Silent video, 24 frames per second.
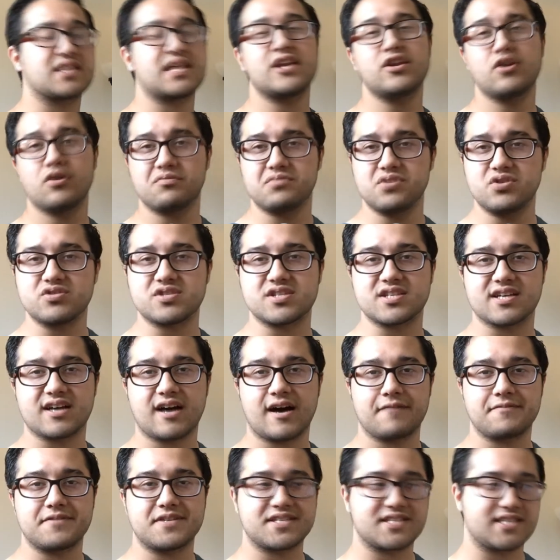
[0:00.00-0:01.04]
They know music,
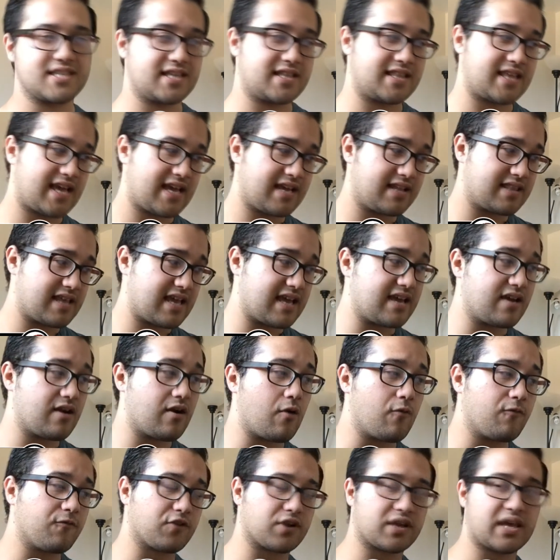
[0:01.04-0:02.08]
obviously. They
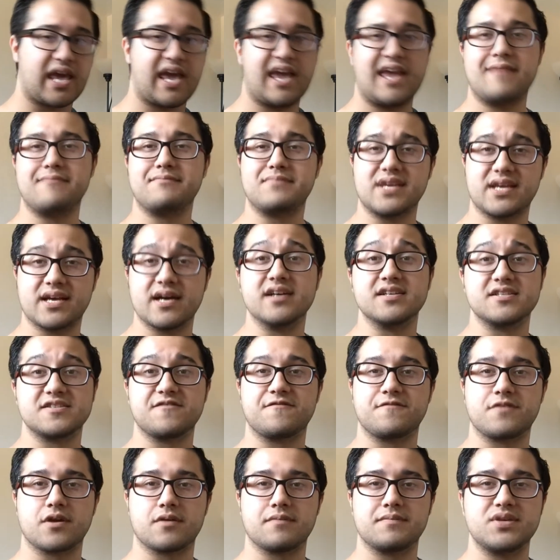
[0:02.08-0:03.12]
overcame because
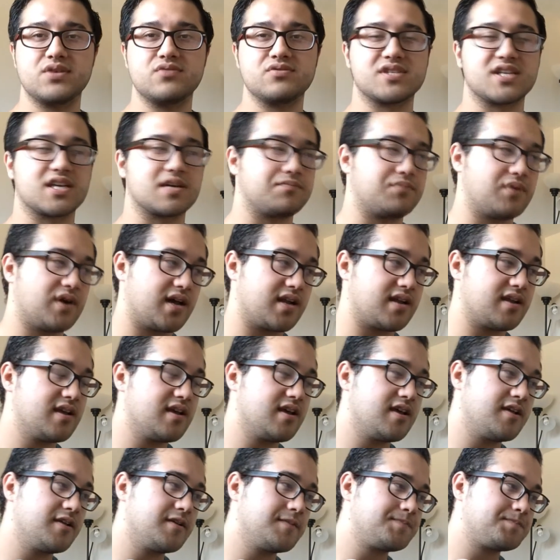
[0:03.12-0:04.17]
of their music, but
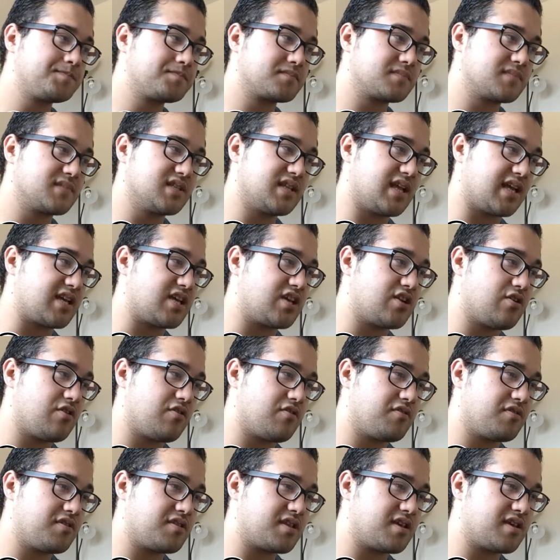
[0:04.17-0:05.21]
like, you
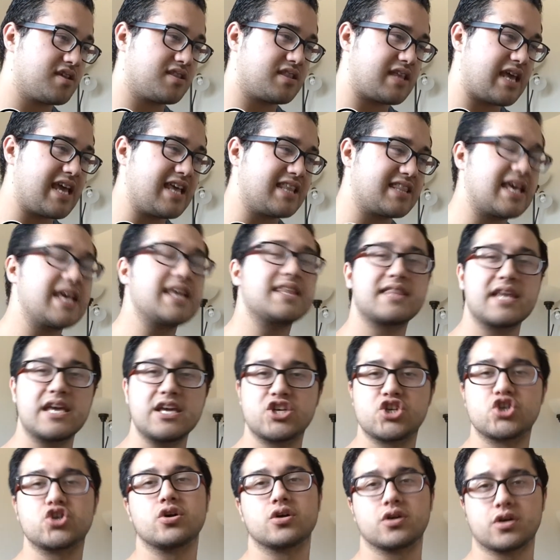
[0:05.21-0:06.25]
know, they
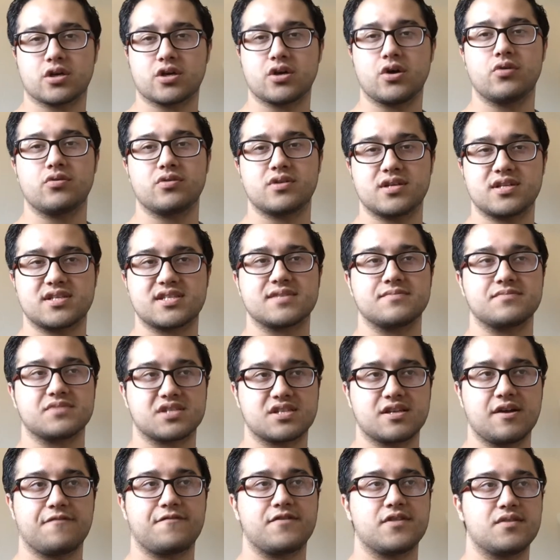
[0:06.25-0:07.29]
sugarcoated some
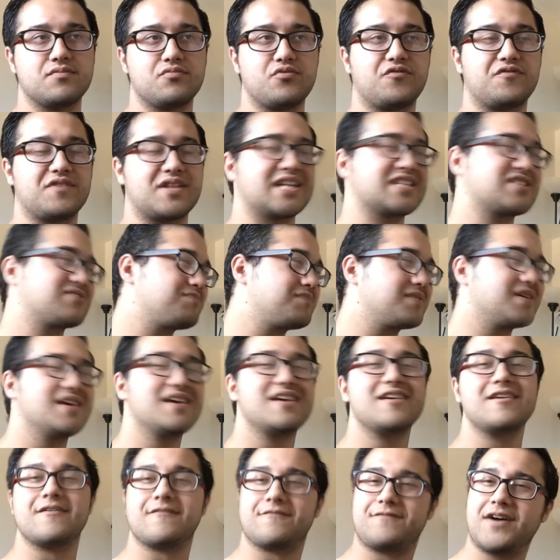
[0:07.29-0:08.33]
stuff in the movie. That's,
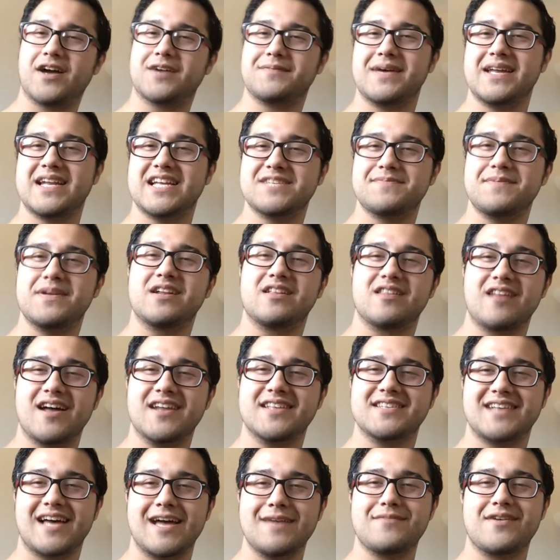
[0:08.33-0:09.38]
fuck, man, I spent a
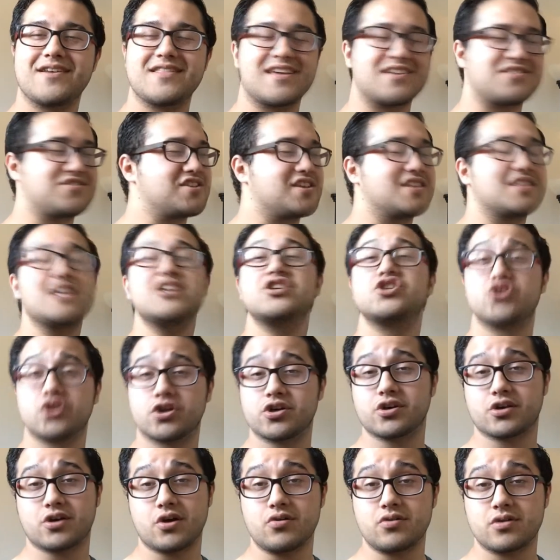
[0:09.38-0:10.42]
lot of time on that shit. They
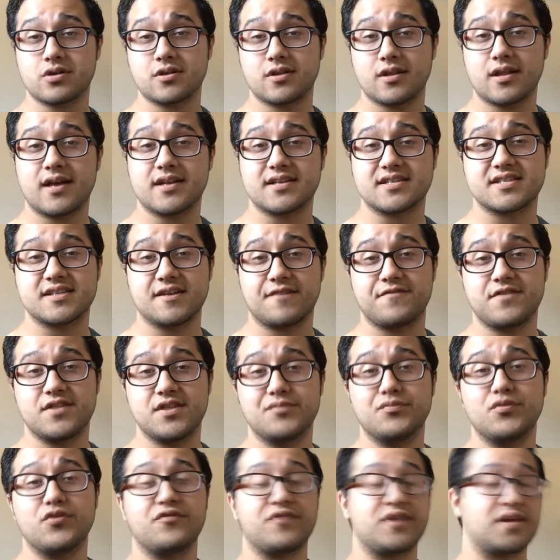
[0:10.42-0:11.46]
sugarcoated a lot of stuff in
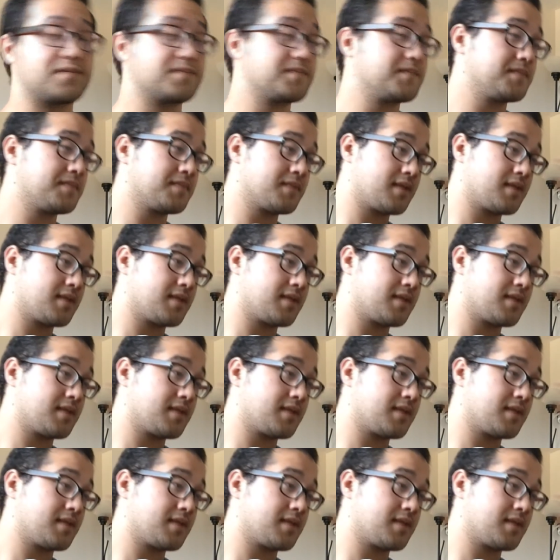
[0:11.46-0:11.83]
the movie.